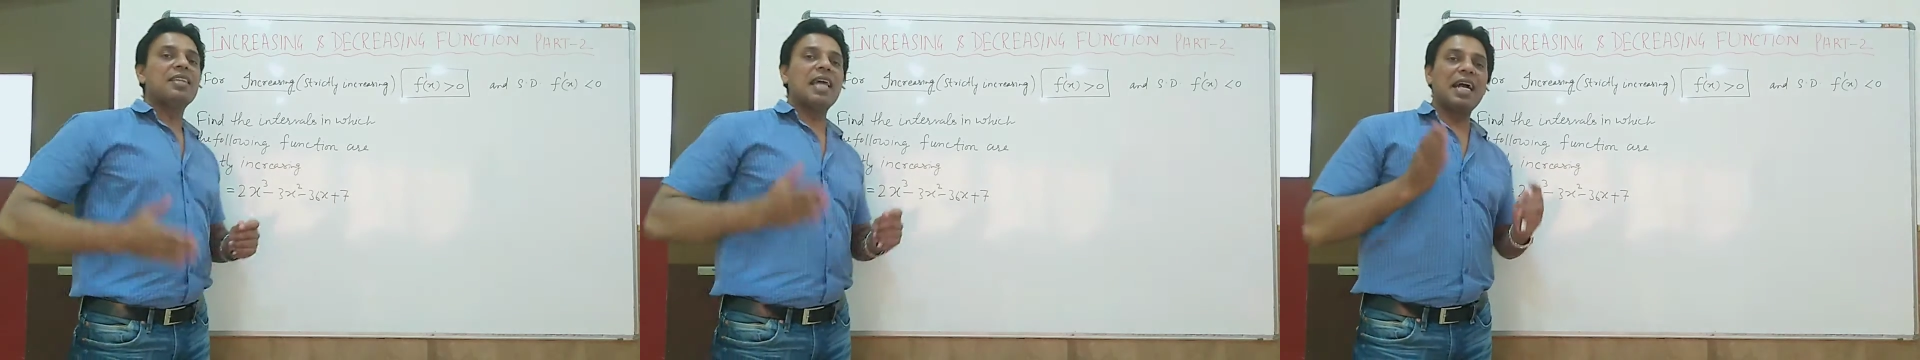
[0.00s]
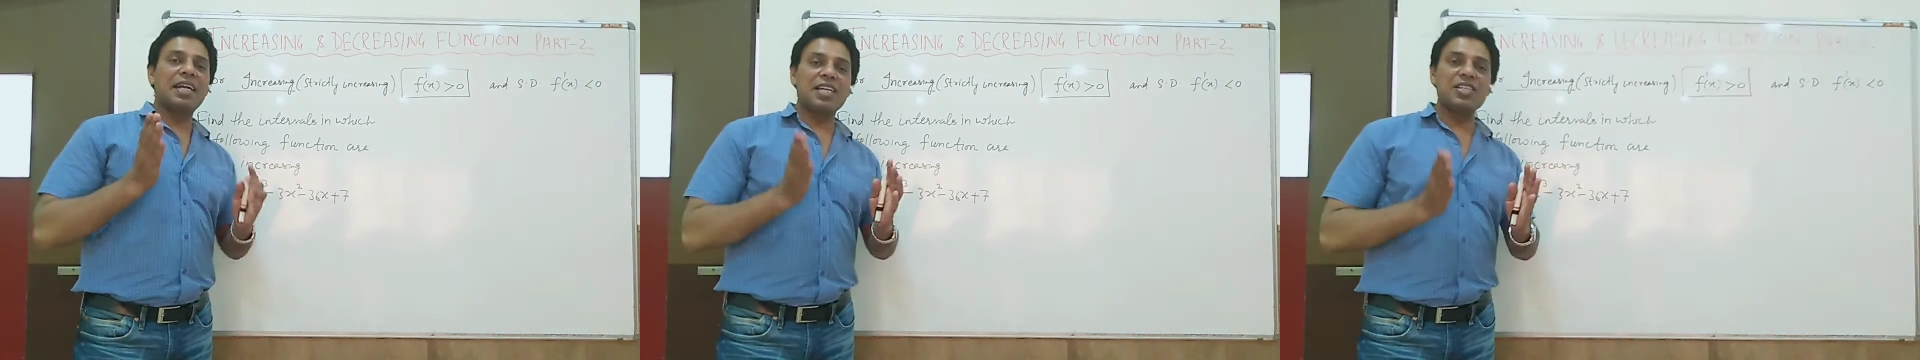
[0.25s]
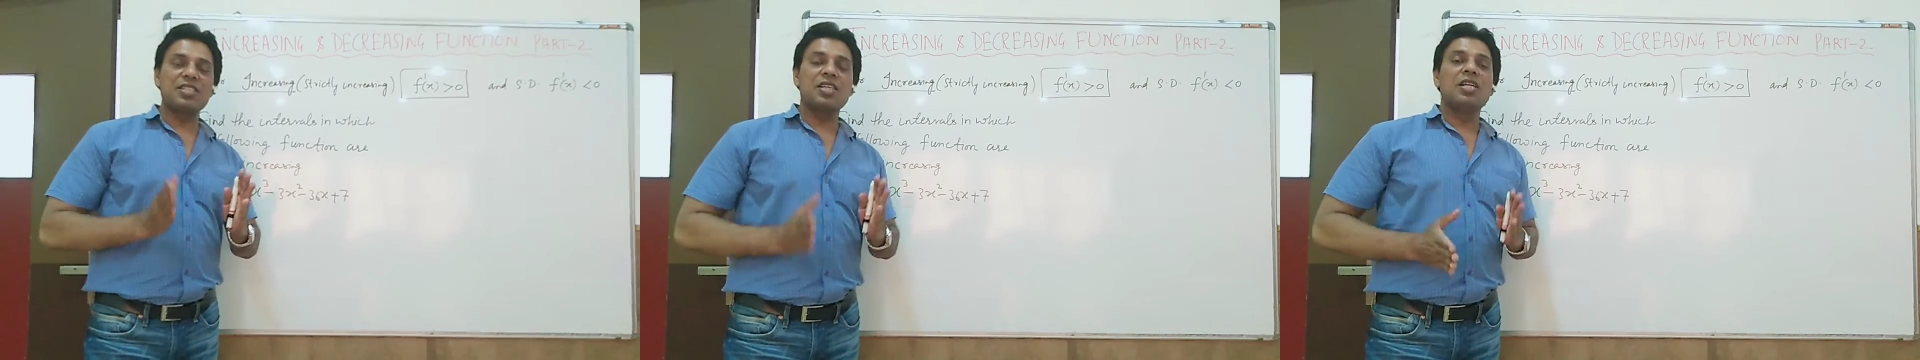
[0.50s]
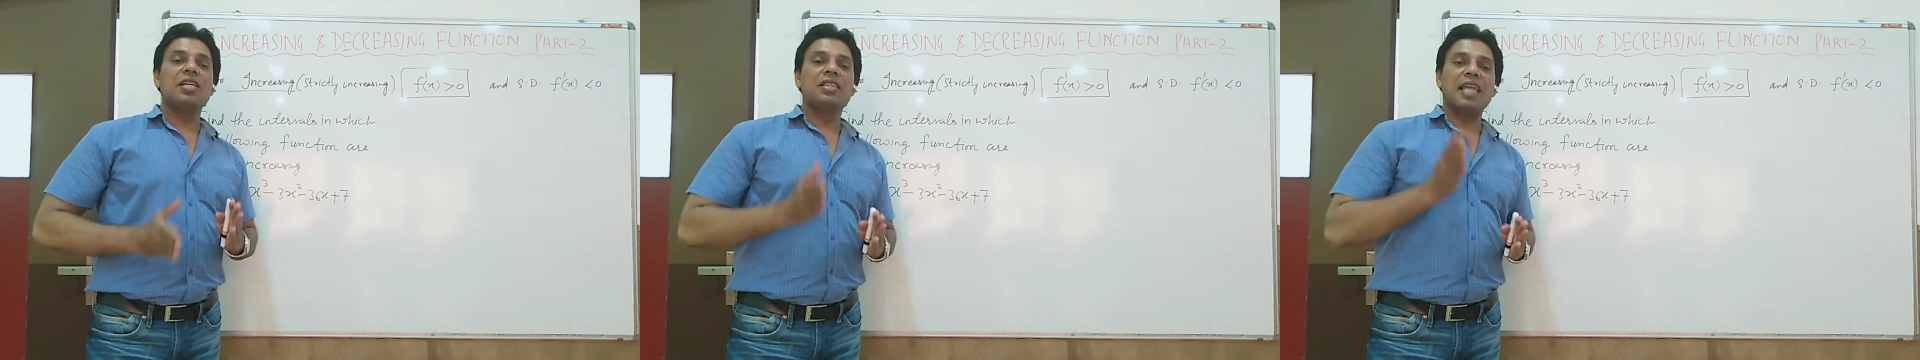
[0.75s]
that is
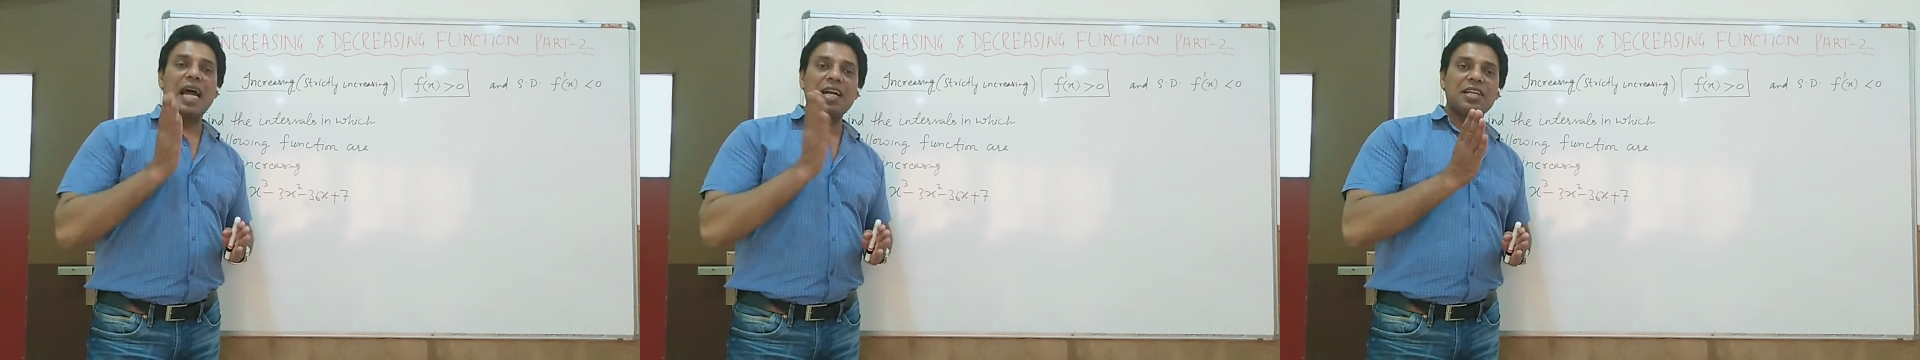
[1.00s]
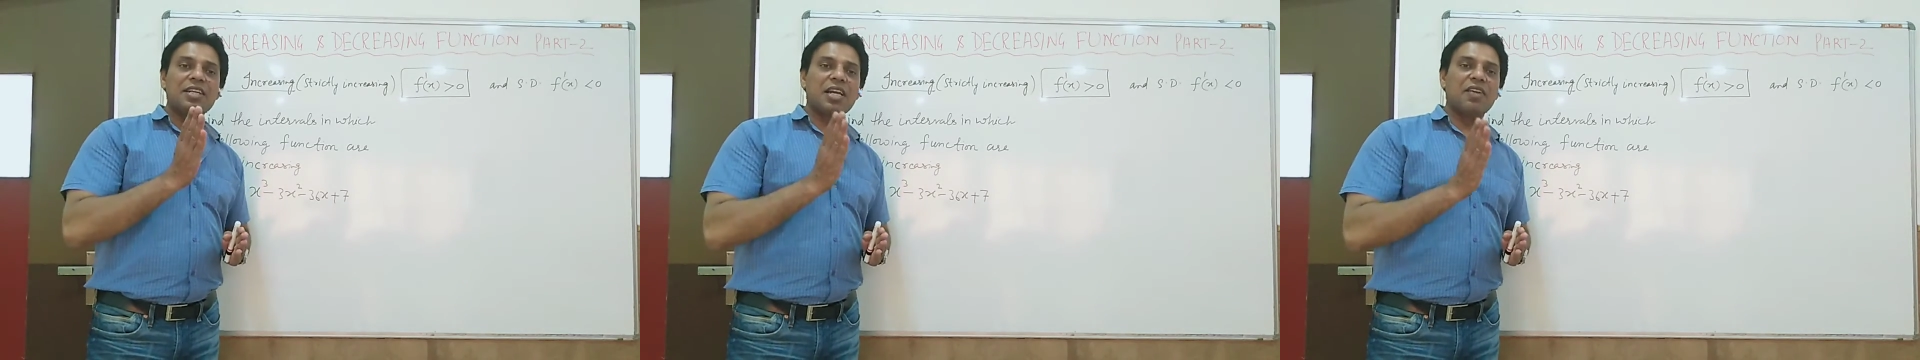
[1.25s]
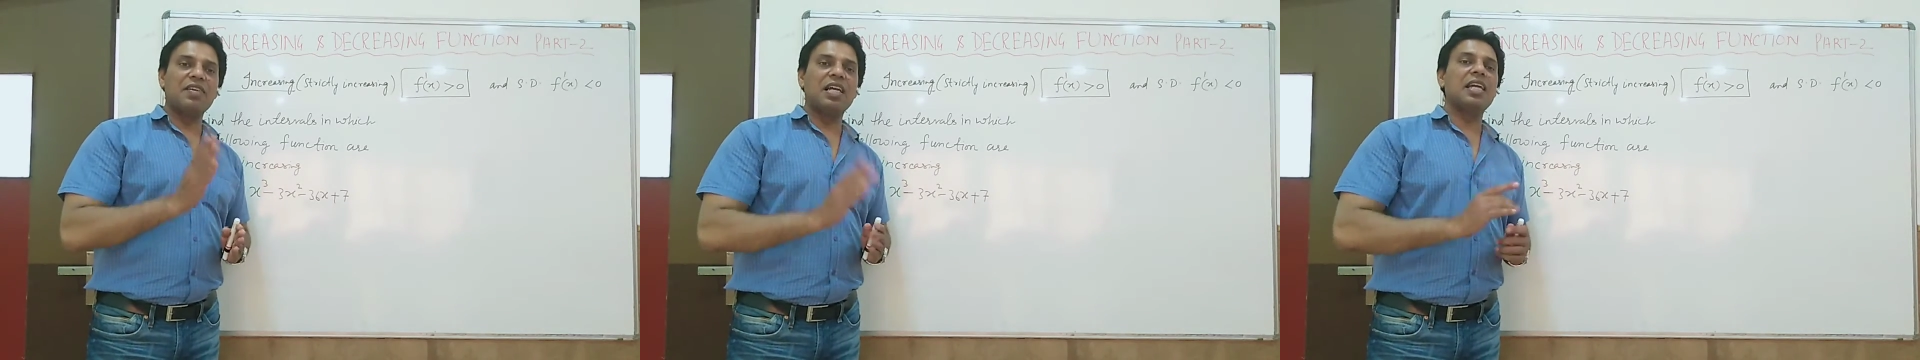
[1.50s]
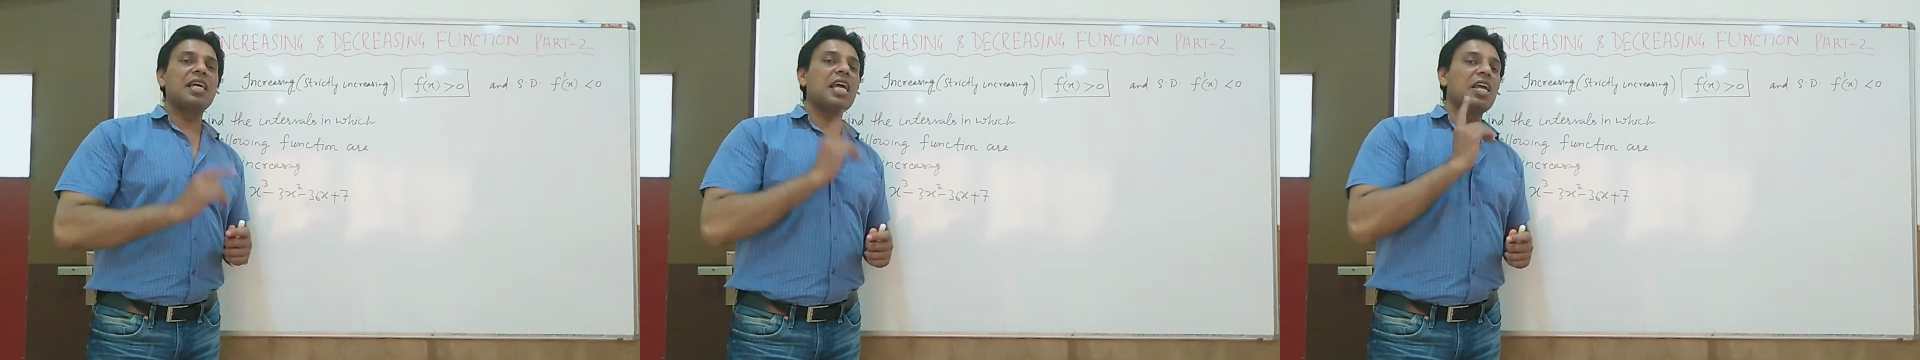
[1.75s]
that
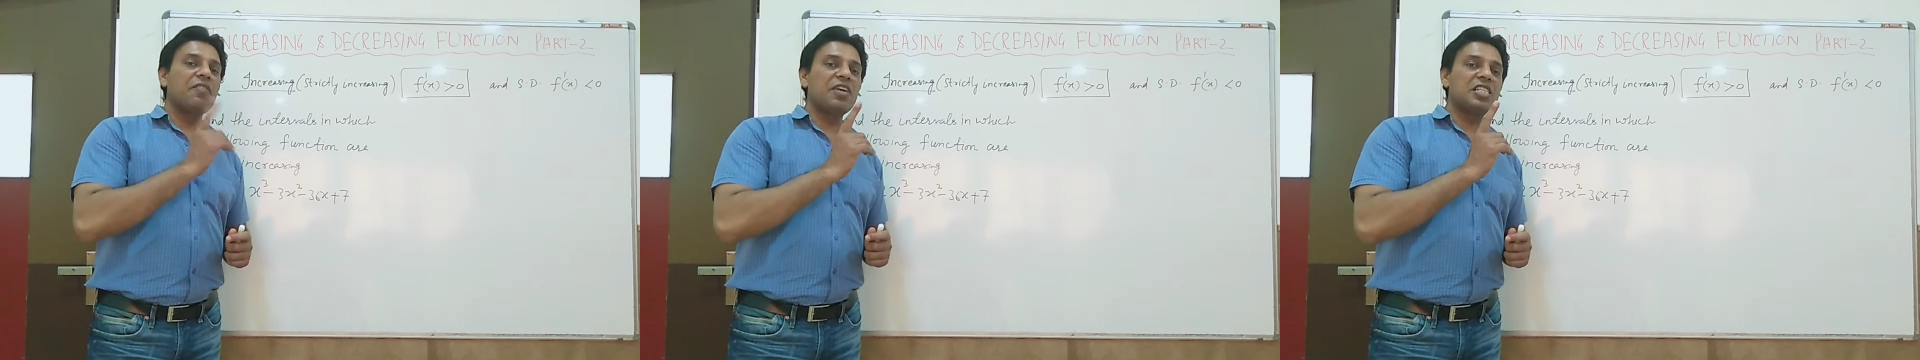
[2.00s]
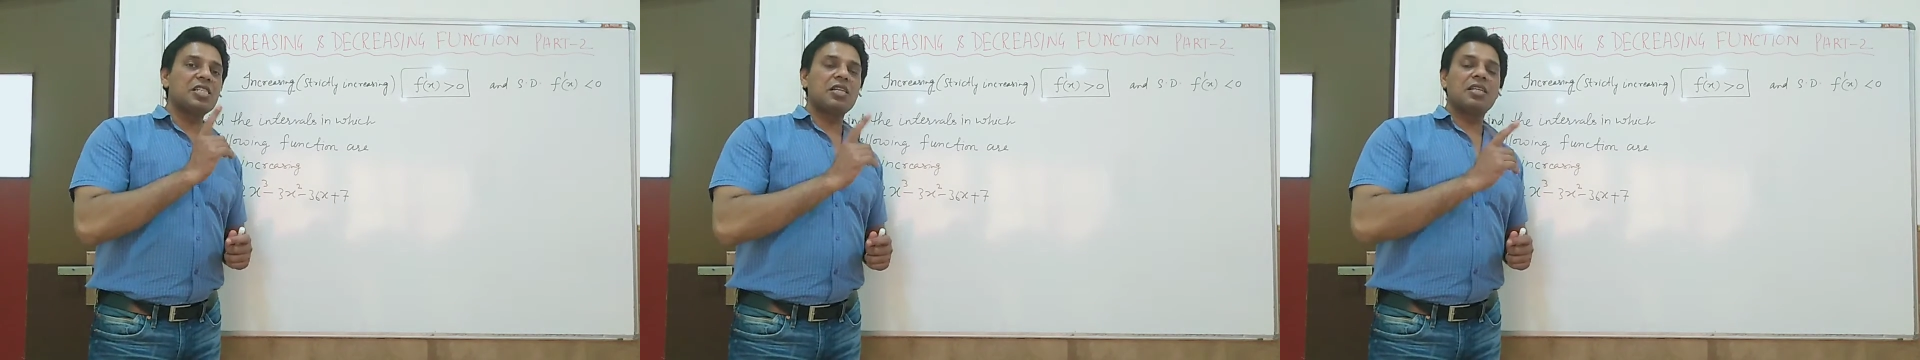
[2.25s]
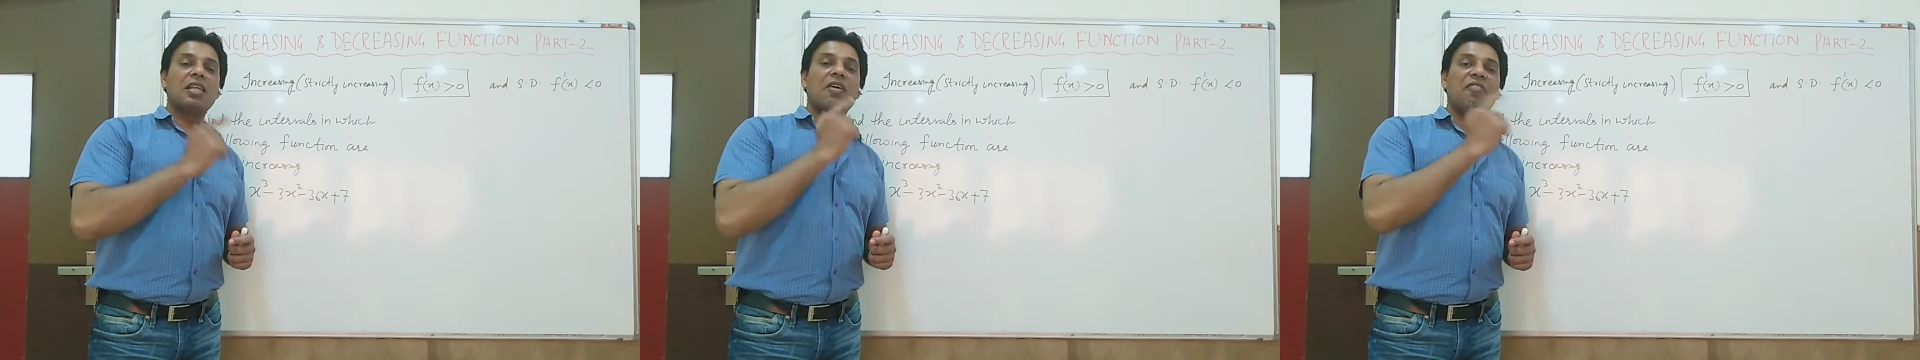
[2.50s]
interval in which the